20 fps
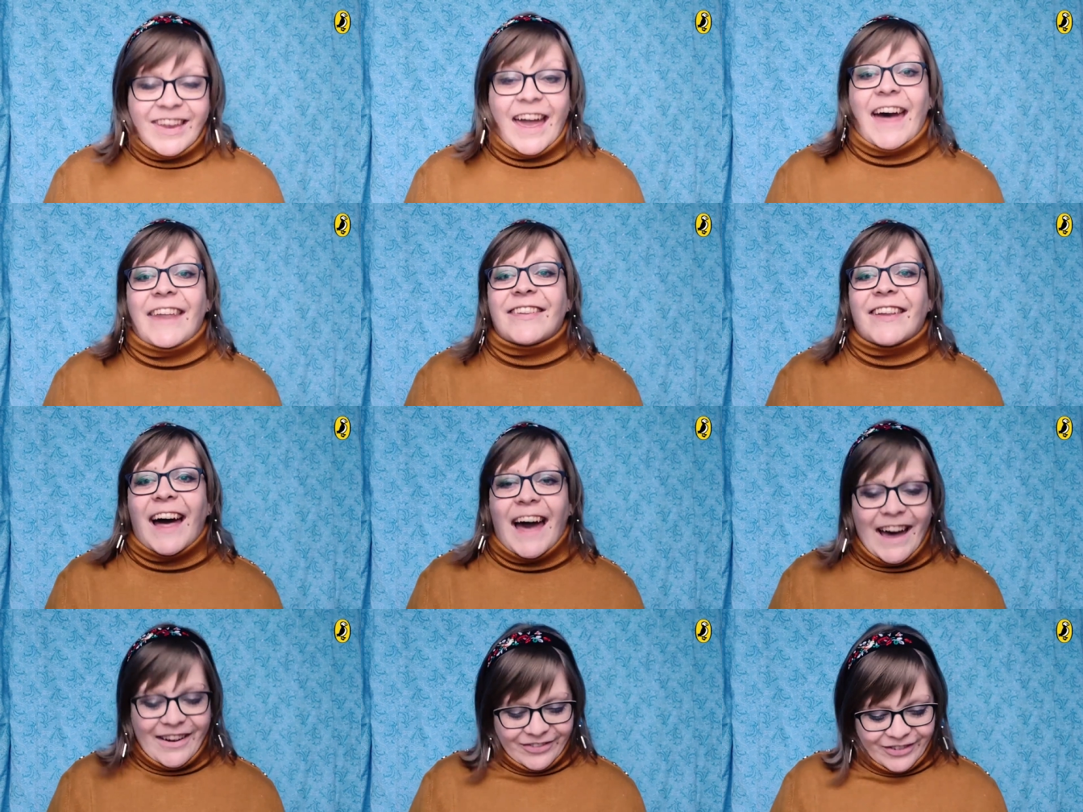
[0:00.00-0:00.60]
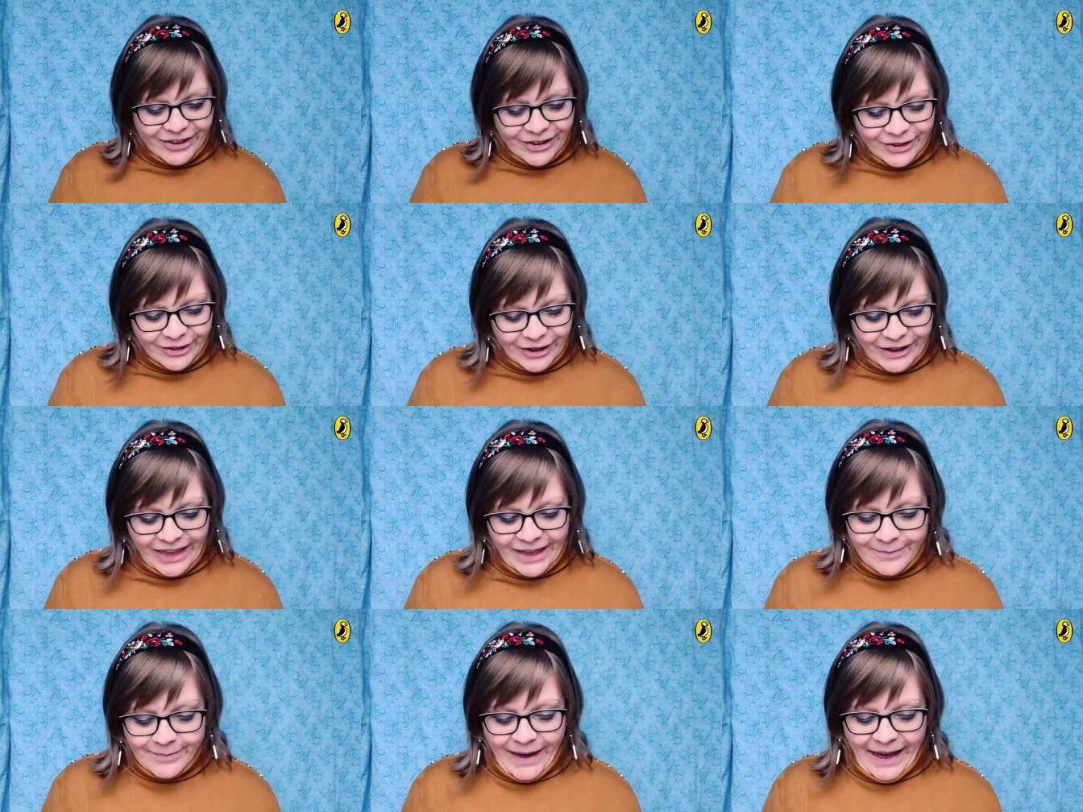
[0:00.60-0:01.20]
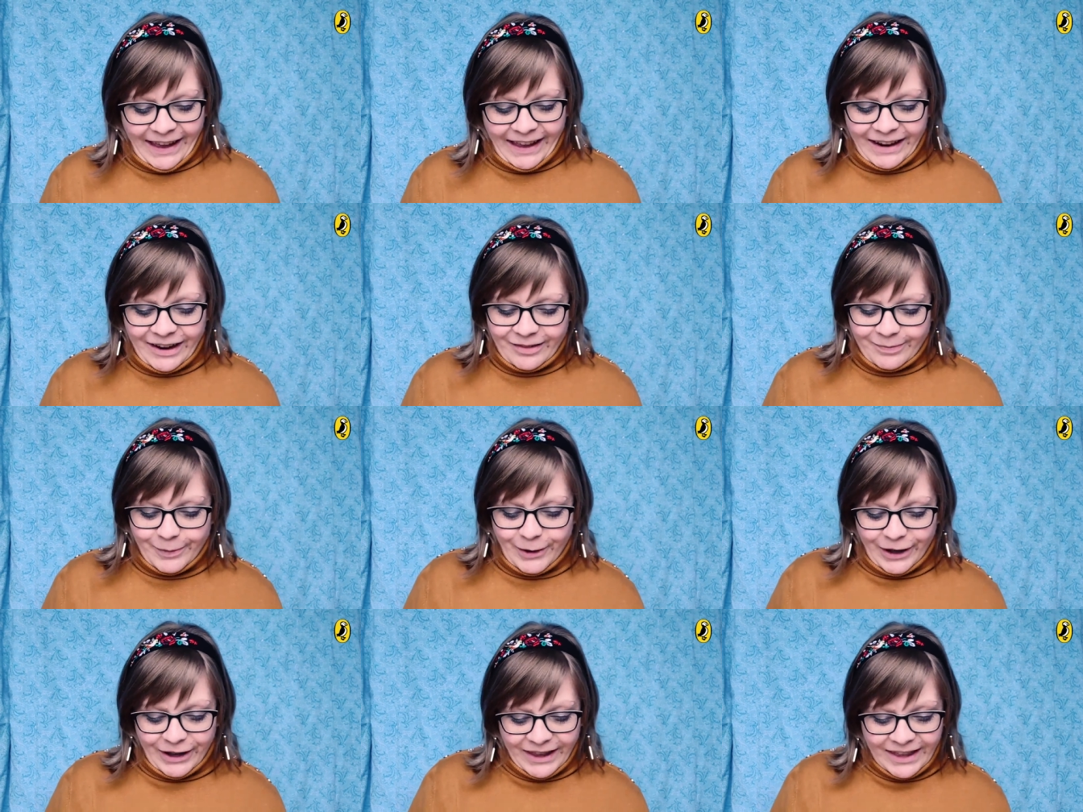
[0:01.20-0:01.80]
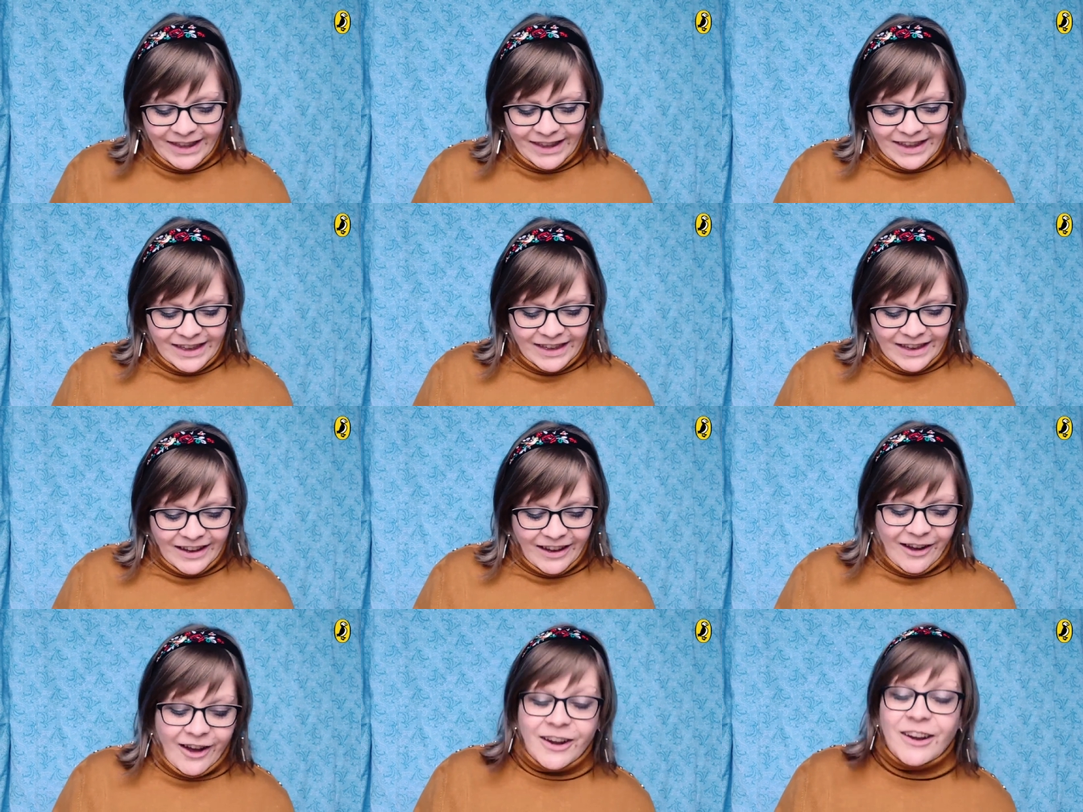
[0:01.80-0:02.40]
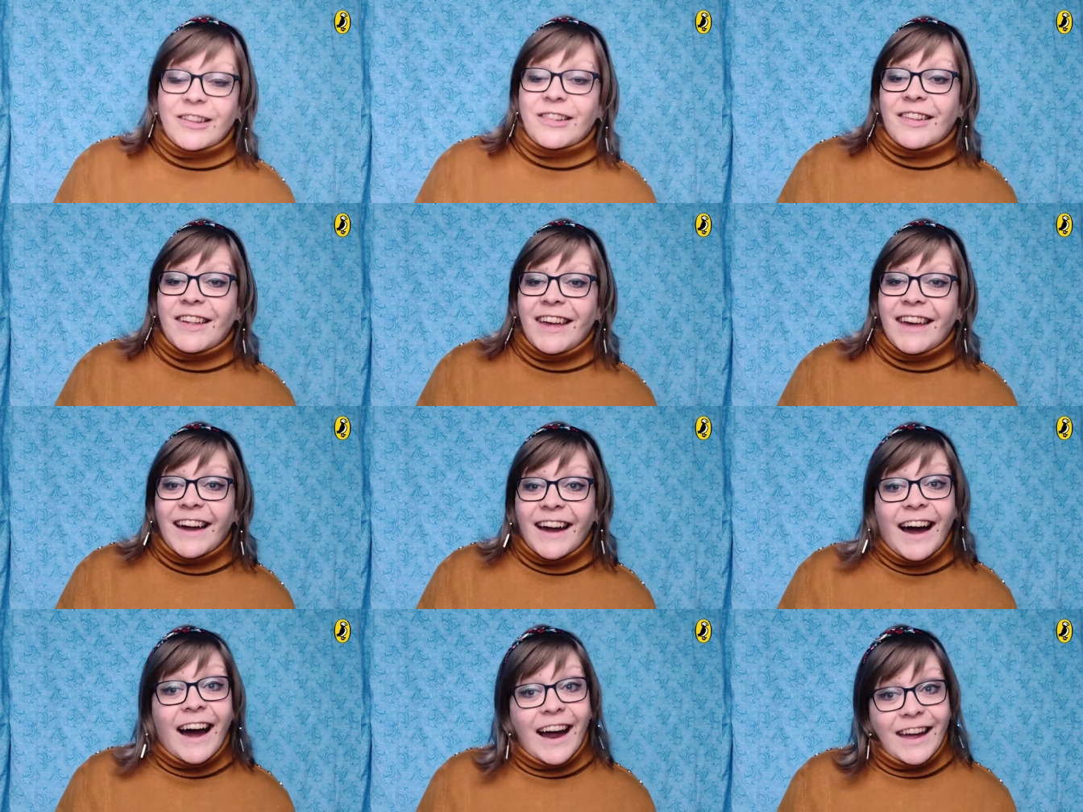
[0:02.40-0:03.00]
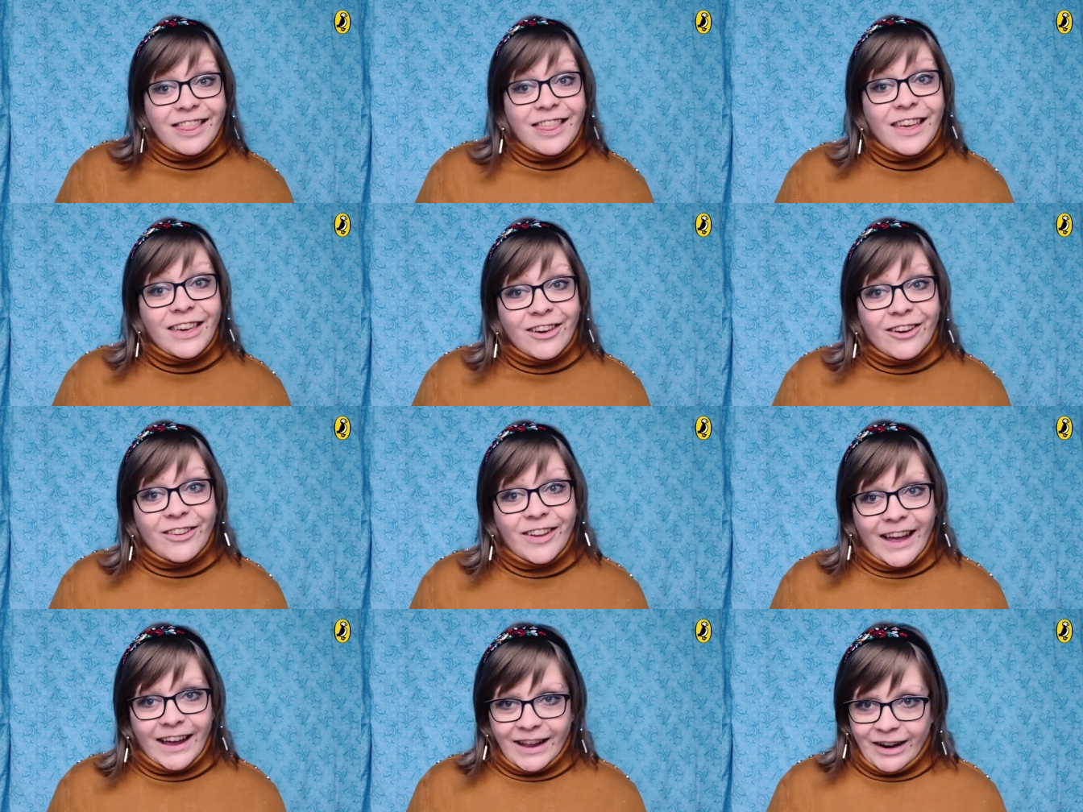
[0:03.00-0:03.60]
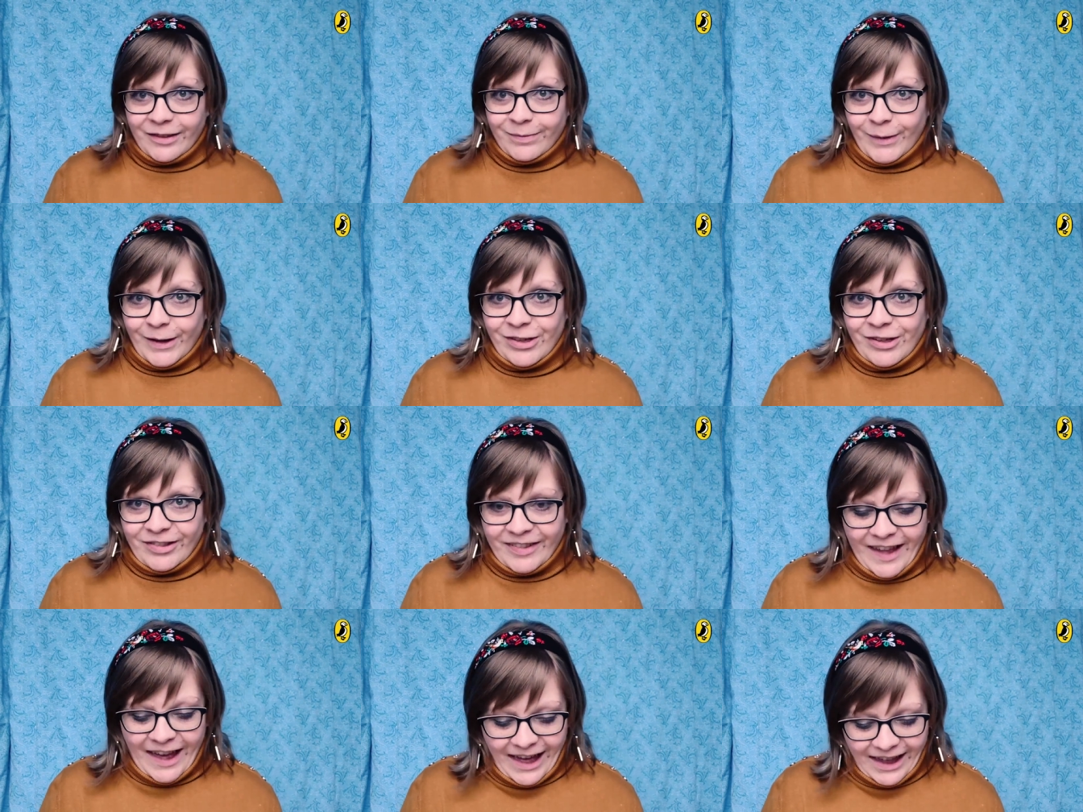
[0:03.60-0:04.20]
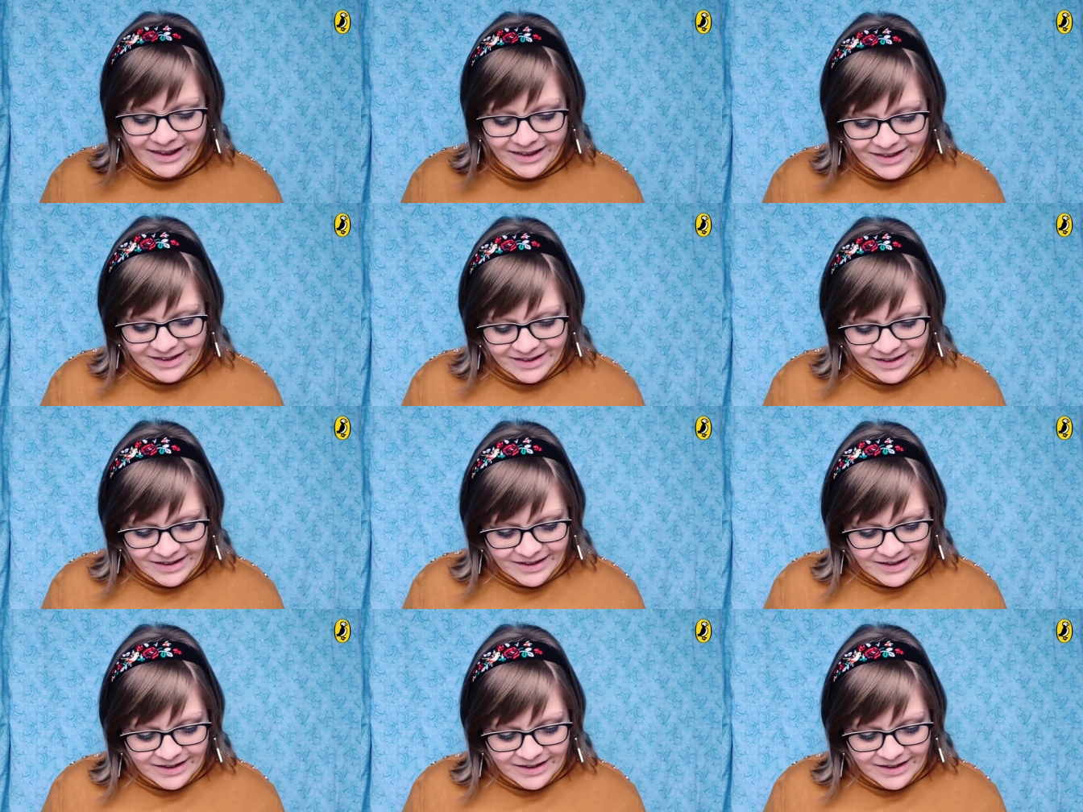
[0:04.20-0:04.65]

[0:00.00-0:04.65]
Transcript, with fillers: Dad laughed, looking back at his book. Honestly, I think you'll like it as much as that.